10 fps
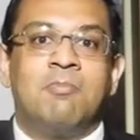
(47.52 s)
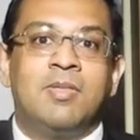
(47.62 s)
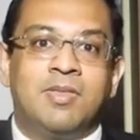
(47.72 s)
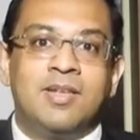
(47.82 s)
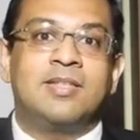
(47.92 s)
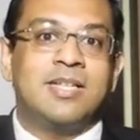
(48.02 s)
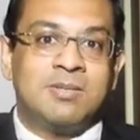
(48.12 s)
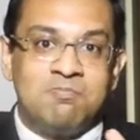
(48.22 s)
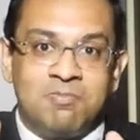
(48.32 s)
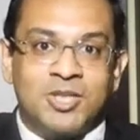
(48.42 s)
But this
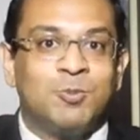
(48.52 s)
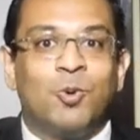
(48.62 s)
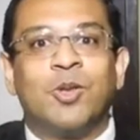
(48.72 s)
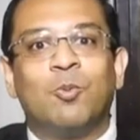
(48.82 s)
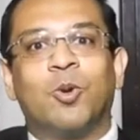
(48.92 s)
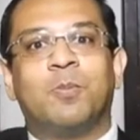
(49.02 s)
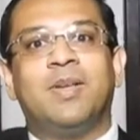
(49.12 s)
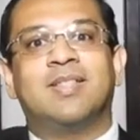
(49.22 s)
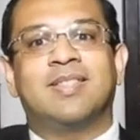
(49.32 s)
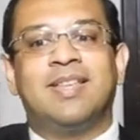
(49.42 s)
is much more than what
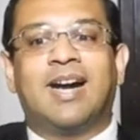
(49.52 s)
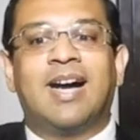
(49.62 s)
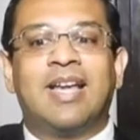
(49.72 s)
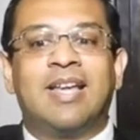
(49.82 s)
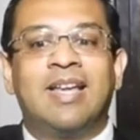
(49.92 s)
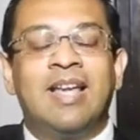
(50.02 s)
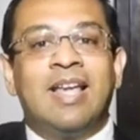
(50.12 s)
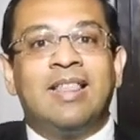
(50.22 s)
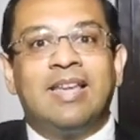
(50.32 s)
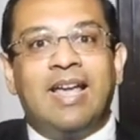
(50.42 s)
meets the eye.
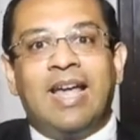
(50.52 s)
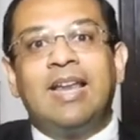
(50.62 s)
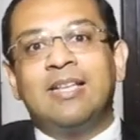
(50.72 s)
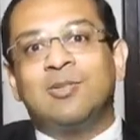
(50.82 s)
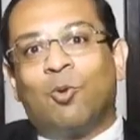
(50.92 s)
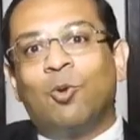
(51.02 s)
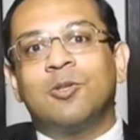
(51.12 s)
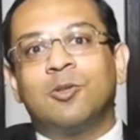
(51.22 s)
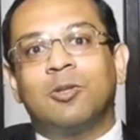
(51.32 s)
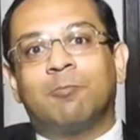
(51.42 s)
The L is
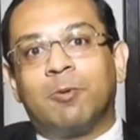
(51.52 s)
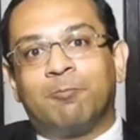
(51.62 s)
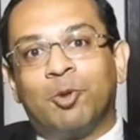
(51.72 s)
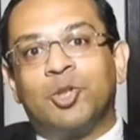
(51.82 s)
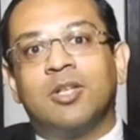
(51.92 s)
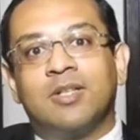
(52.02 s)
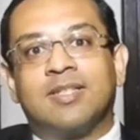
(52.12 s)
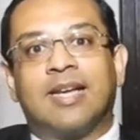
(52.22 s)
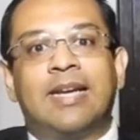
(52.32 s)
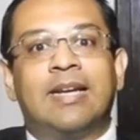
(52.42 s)
also the proportional
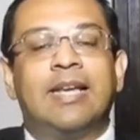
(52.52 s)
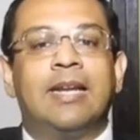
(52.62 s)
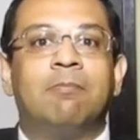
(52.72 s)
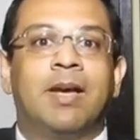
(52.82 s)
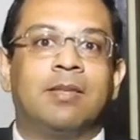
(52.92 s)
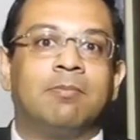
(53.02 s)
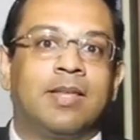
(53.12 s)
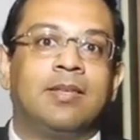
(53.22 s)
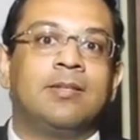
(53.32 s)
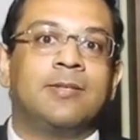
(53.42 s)
sign in
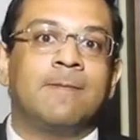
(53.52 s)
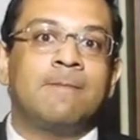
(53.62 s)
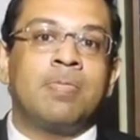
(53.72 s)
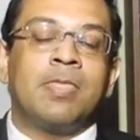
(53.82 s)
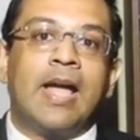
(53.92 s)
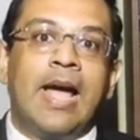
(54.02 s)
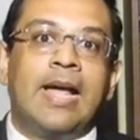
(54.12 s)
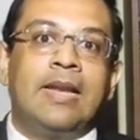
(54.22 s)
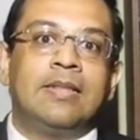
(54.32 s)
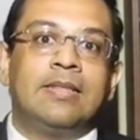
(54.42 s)
mathematics,
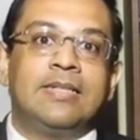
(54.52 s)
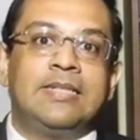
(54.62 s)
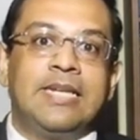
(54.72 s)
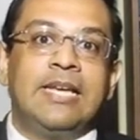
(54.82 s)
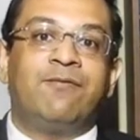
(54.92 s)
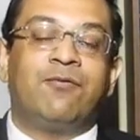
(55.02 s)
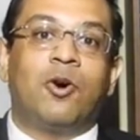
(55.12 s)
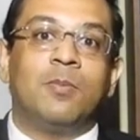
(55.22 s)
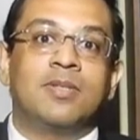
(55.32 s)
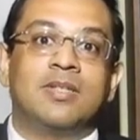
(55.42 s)
and the D
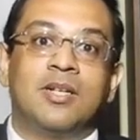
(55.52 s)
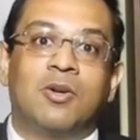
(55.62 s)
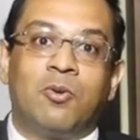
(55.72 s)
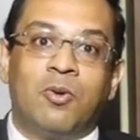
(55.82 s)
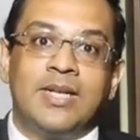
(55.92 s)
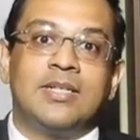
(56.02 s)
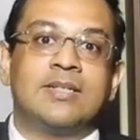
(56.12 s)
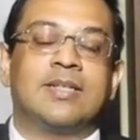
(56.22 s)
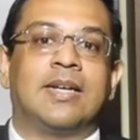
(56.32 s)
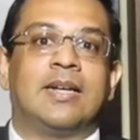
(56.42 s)
forms the
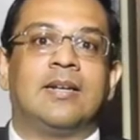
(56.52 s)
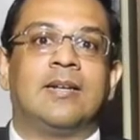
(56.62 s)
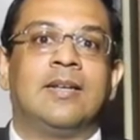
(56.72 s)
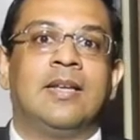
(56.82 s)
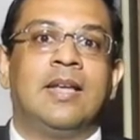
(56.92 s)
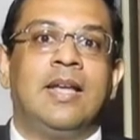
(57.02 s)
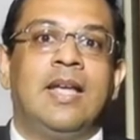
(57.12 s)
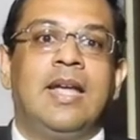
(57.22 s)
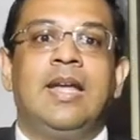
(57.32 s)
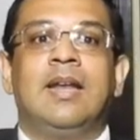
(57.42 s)
greater sign
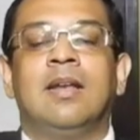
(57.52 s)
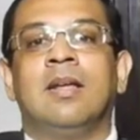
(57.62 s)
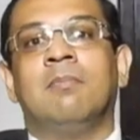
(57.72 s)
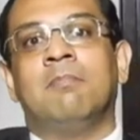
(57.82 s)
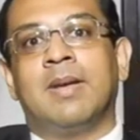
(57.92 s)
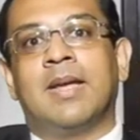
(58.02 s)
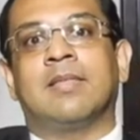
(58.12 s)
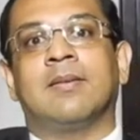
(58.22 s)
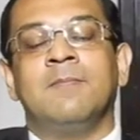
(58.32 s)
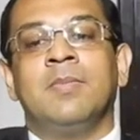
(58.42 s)
in
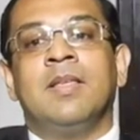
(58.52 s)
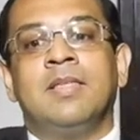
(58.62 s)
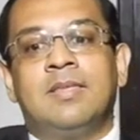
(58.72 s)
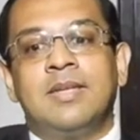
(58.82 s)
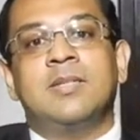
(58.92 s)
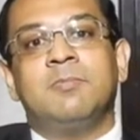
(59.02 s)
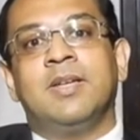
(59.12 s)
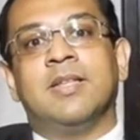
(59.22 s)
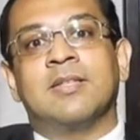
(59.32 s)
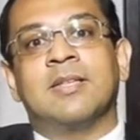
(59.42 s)
math. This
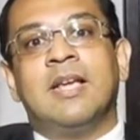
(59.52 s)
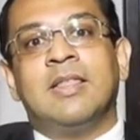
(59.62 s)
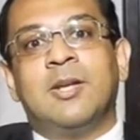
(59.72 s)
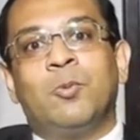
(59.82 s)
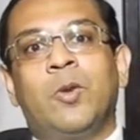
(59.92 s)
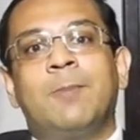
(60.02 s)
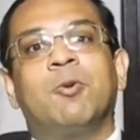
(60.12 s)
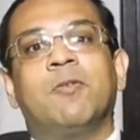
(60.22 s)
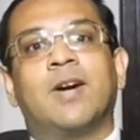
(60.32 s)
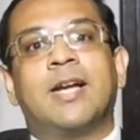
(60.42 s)
means that we
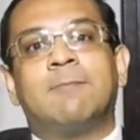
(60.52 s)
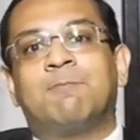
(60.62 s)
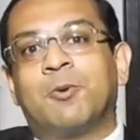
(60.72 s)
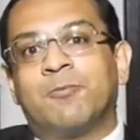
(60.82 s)
provide